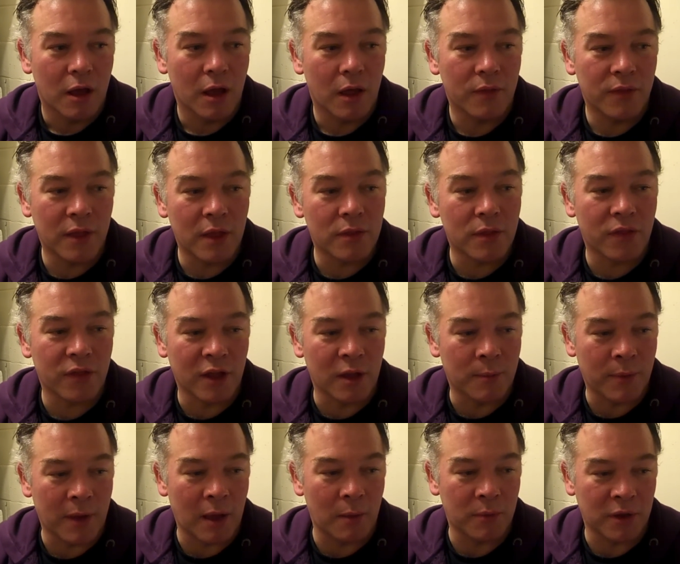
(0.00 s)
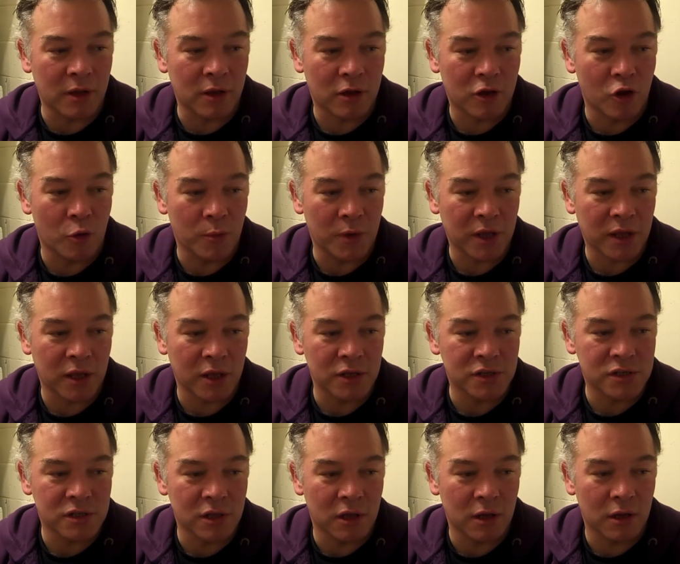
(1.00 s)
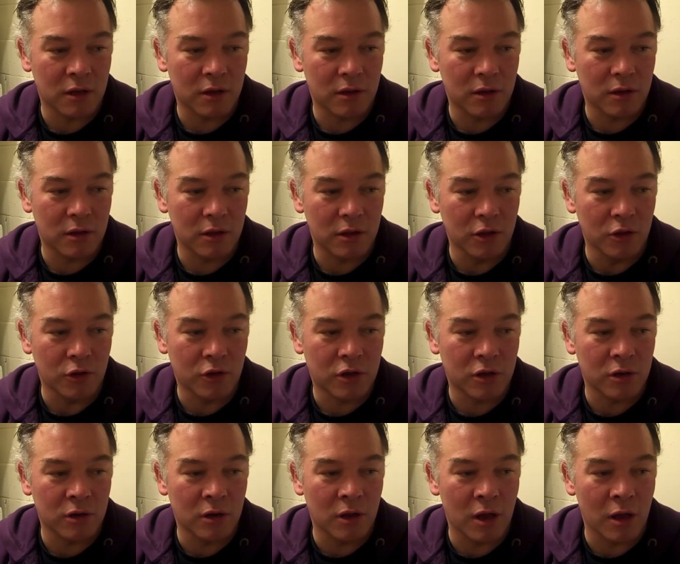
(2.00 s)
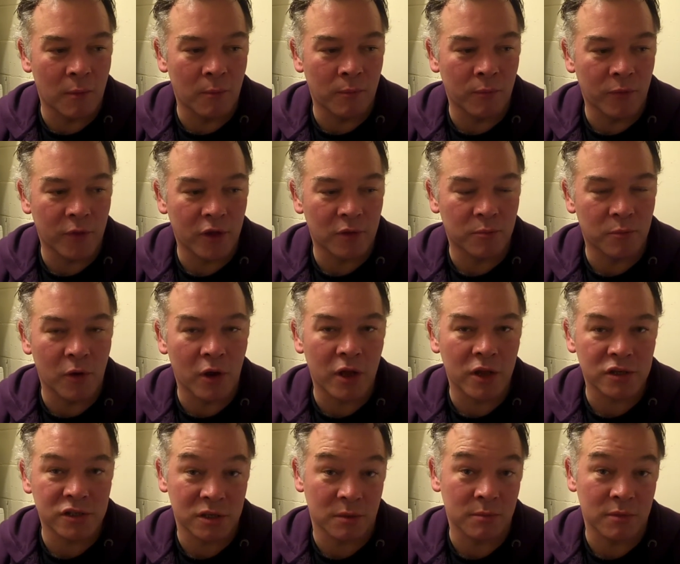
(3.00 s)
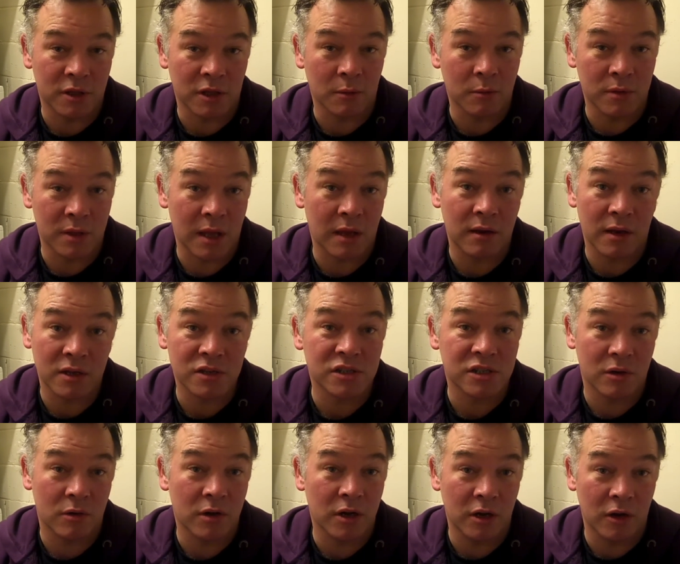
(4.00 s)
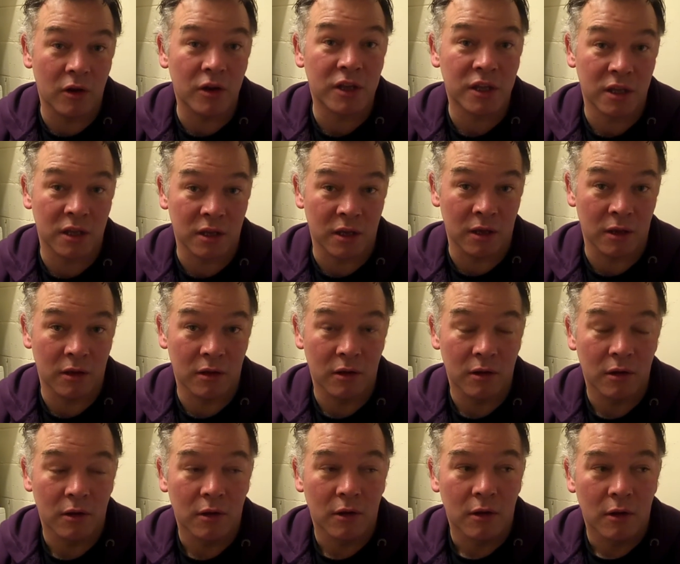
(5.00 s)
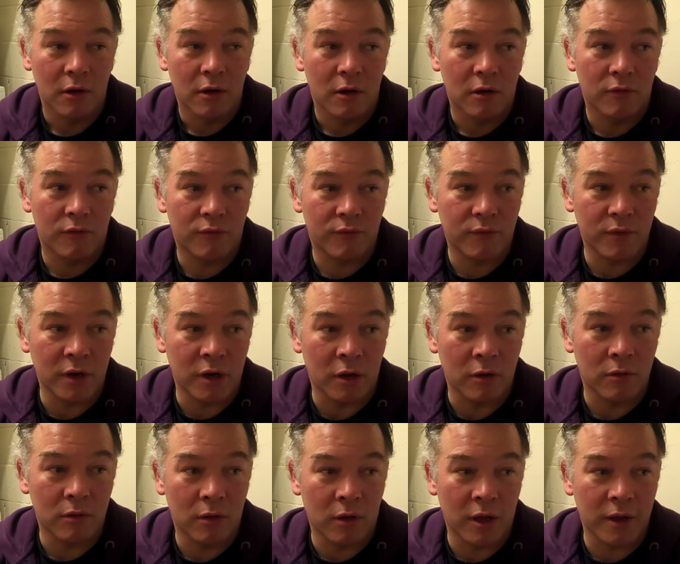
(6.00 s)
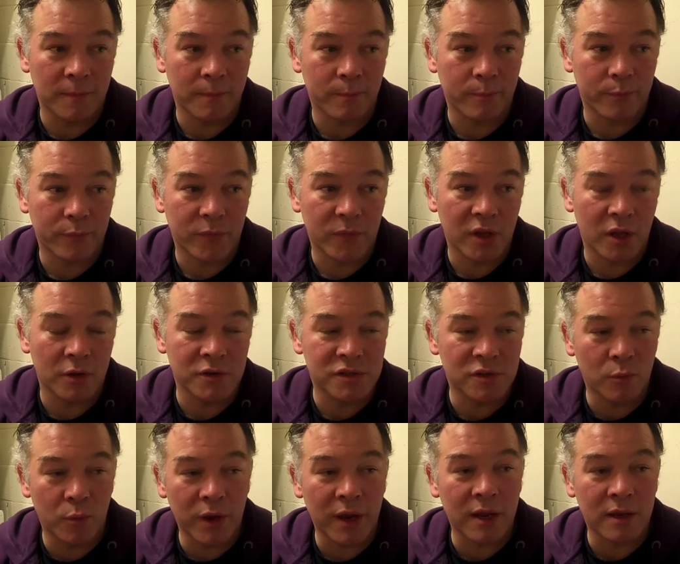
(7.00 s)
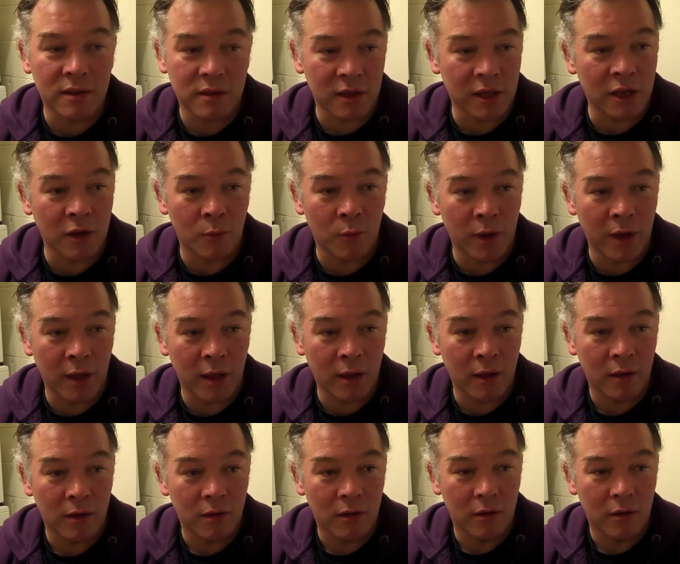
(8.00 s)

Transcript: The other thing about being a comic is that you can admire something without necessarily liking it. You know, like, there's a weird thing where